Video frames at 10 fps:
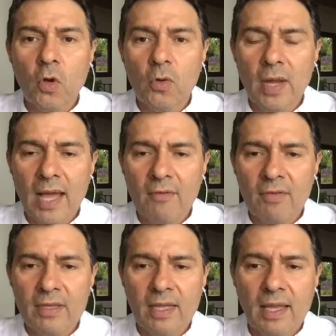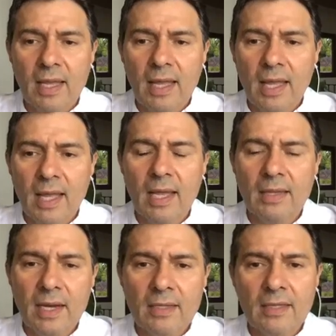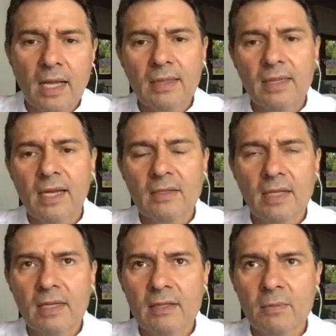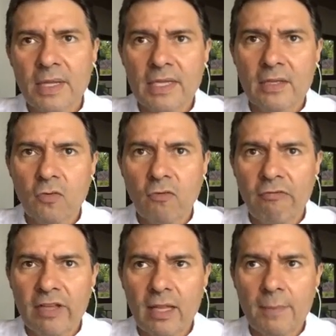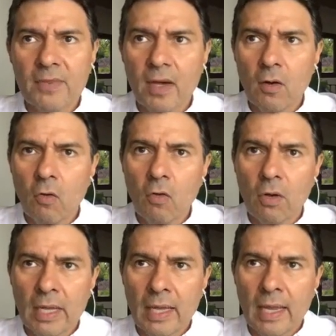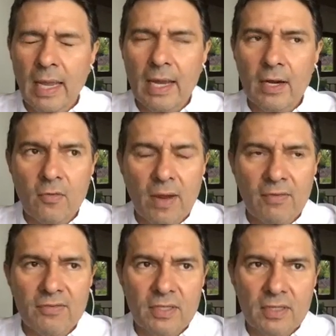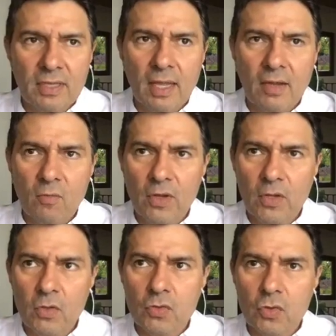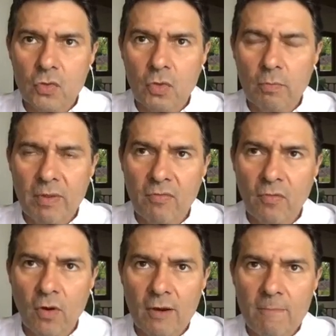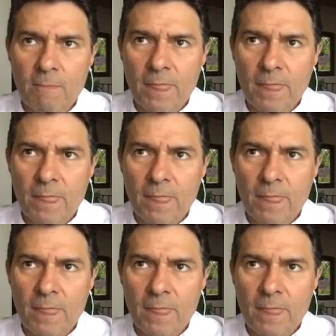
don't have it, and they are not planning to fill up the whole aircraft like we used to do before,